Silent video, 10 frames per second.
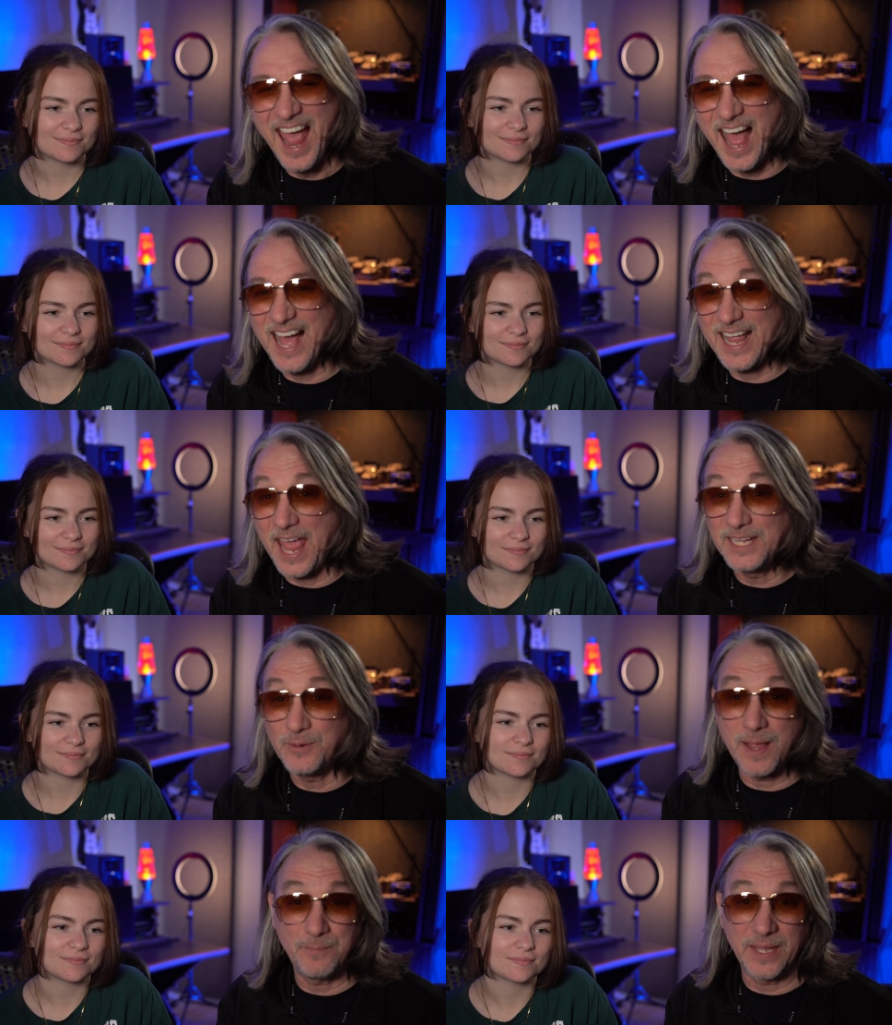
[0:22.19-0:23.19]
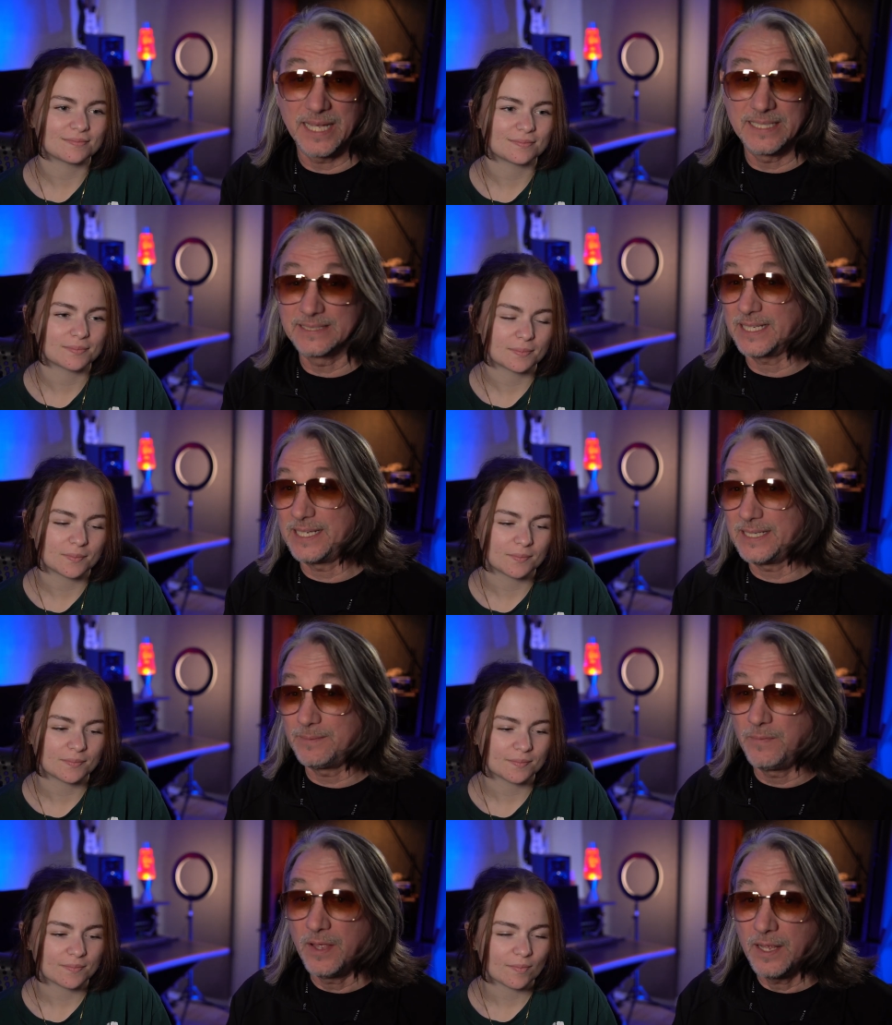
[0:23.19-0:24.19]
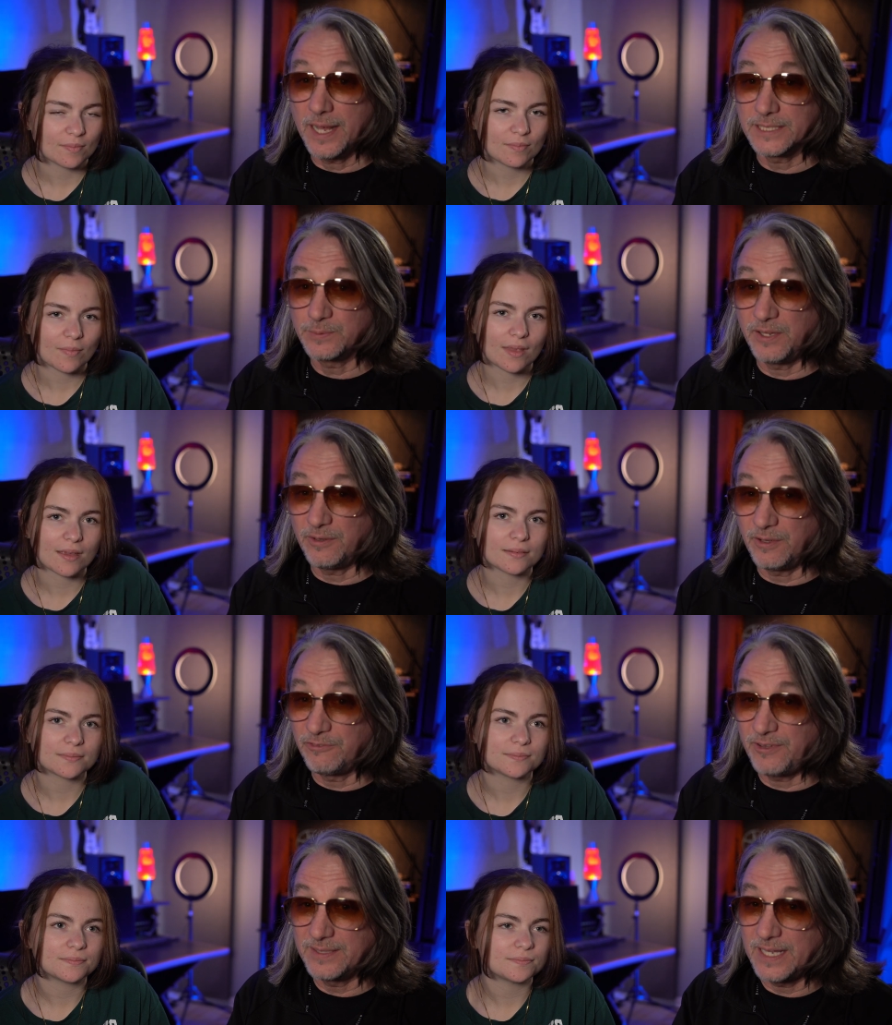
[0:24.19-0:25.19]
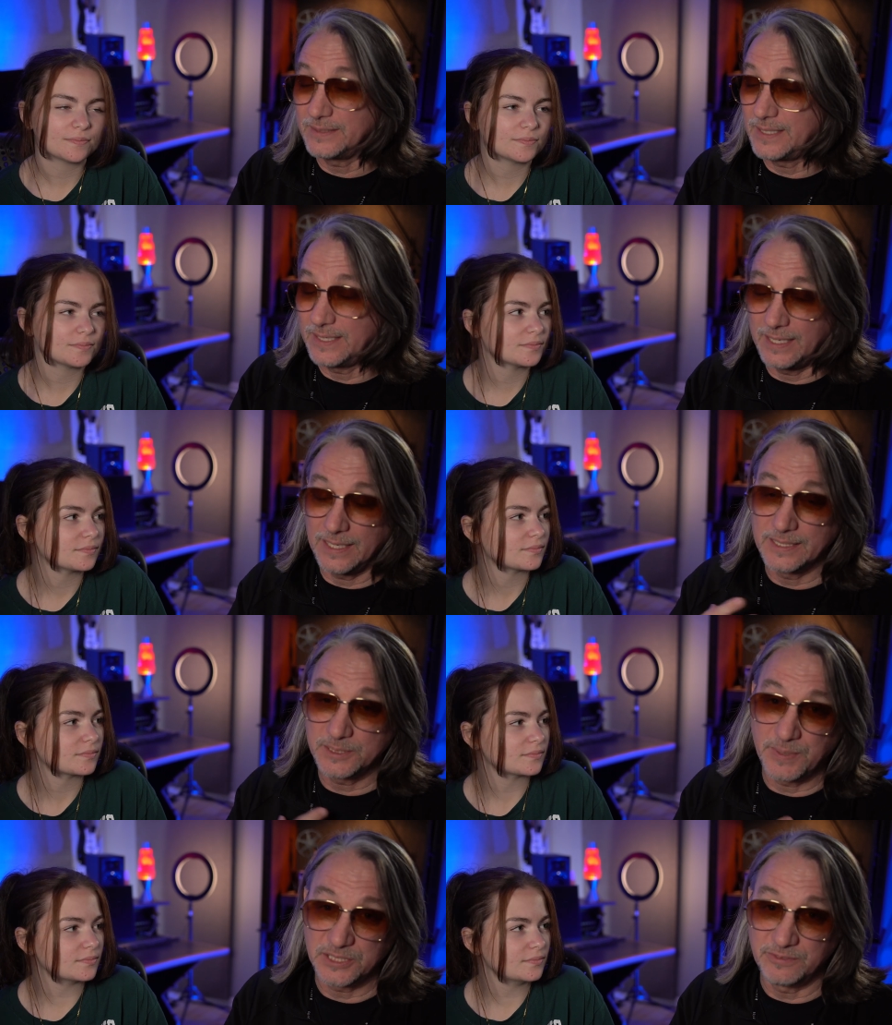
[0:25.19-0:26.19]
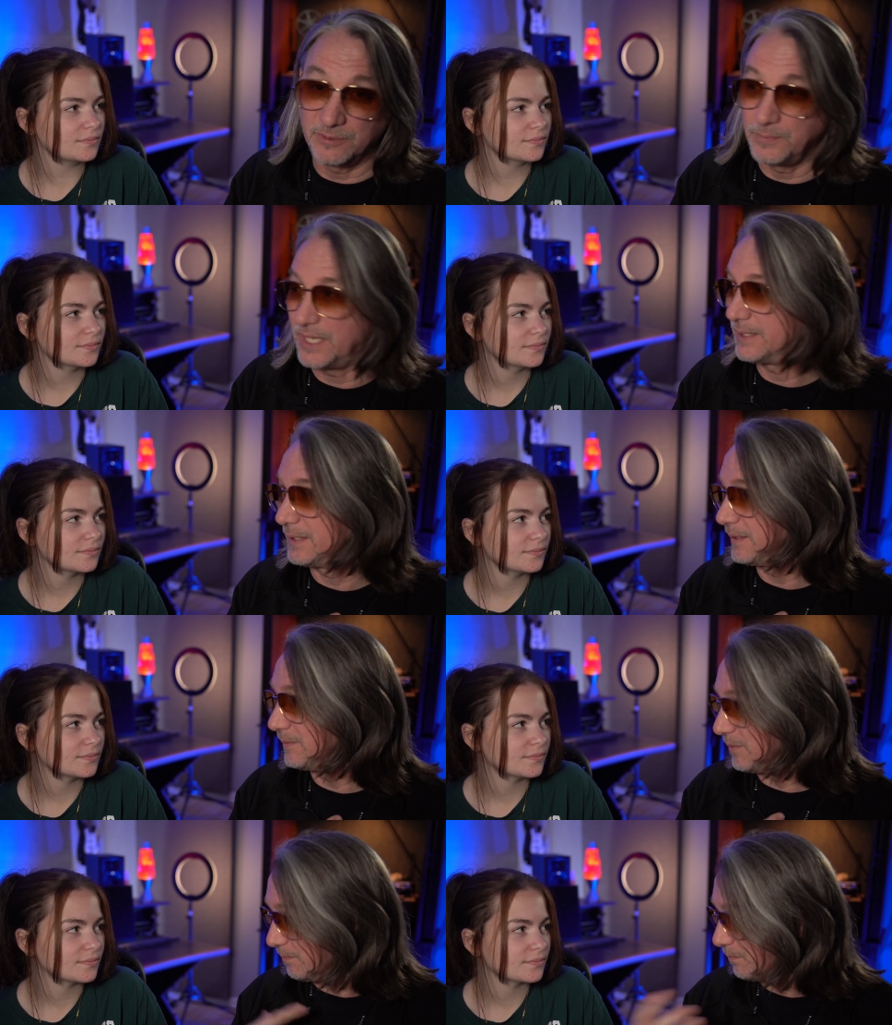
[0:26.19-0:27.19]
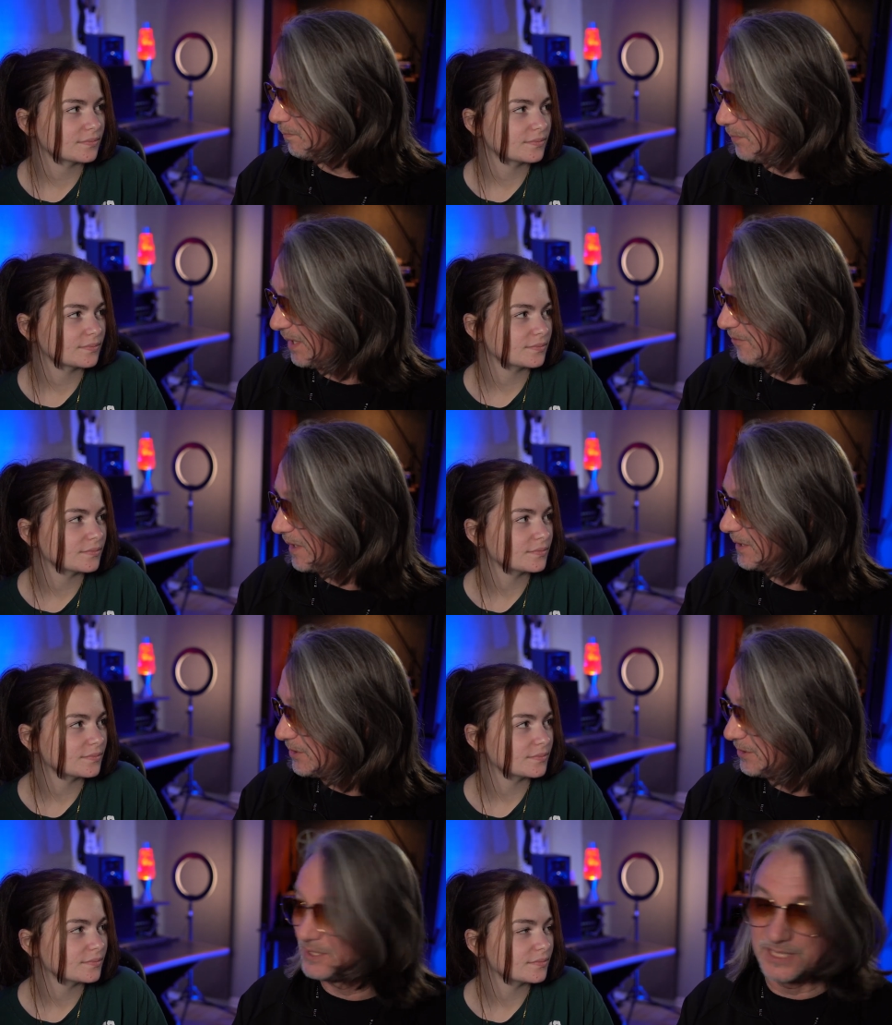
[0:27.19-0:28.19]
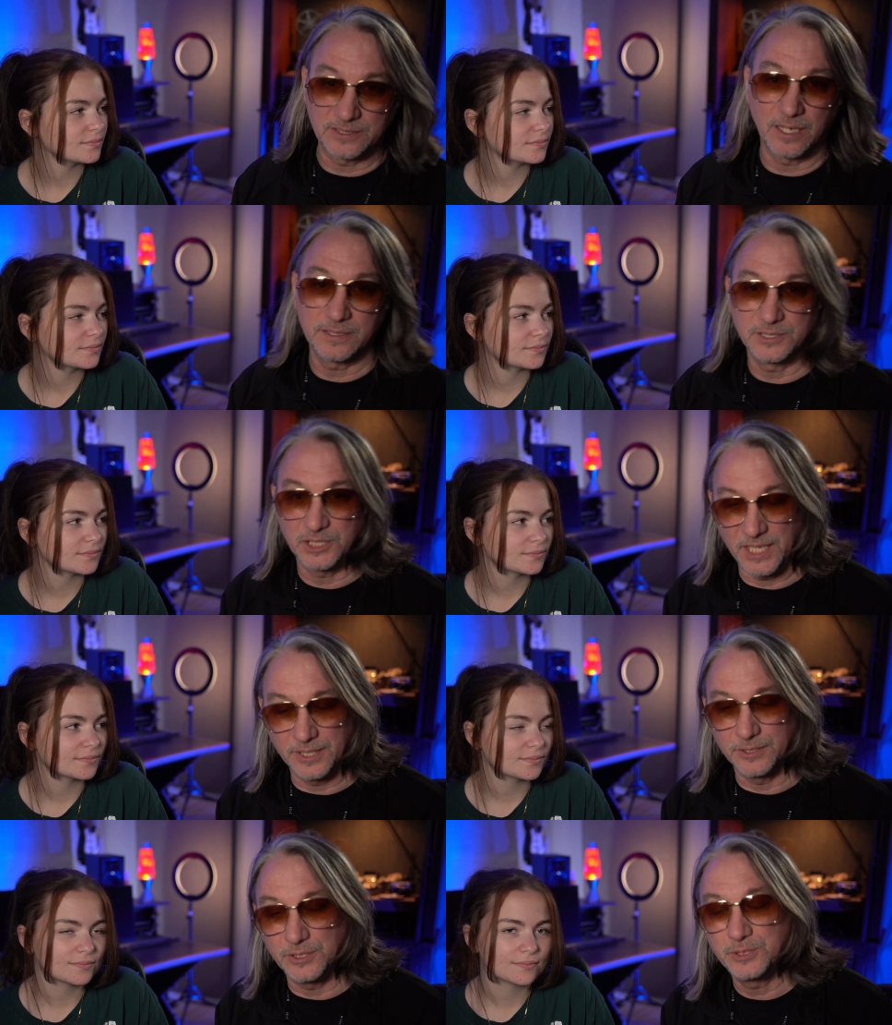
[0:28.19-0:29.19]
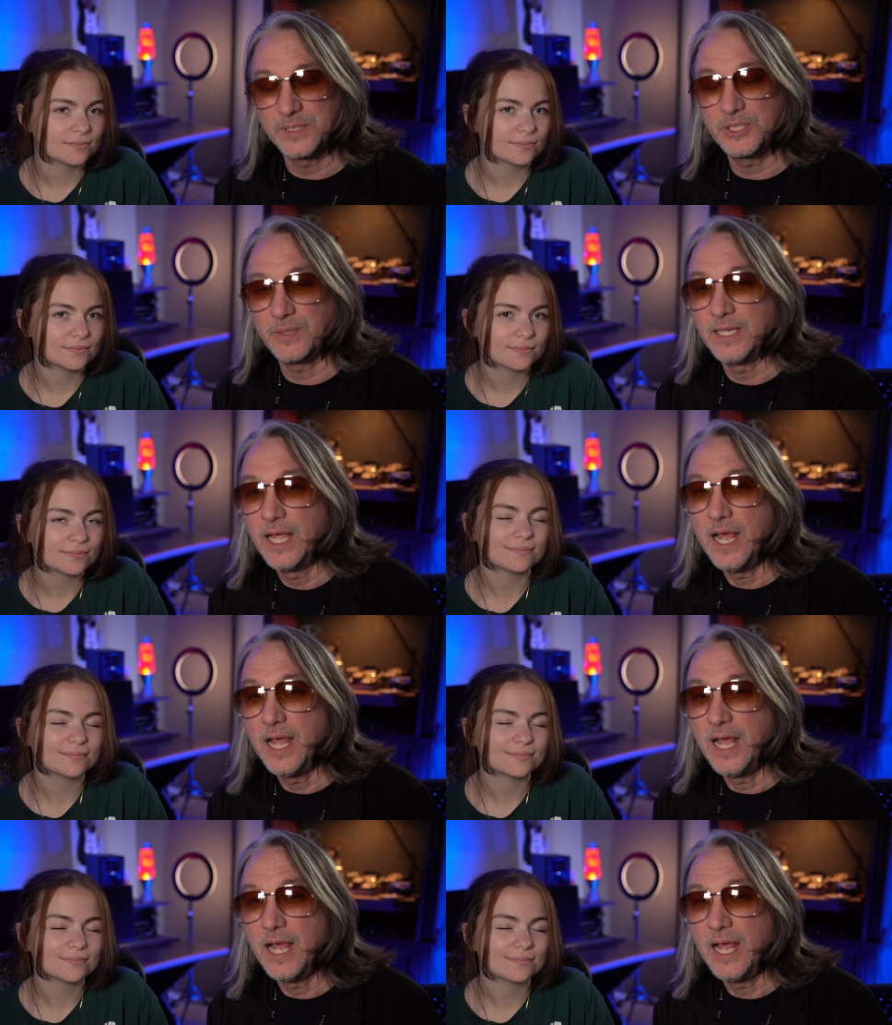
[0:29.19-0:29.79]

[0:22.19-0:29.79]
Speaker 1: uh, anyway, because um, as we have found out that, and especially for me, being fairly new to TikTok because she introduced me to it,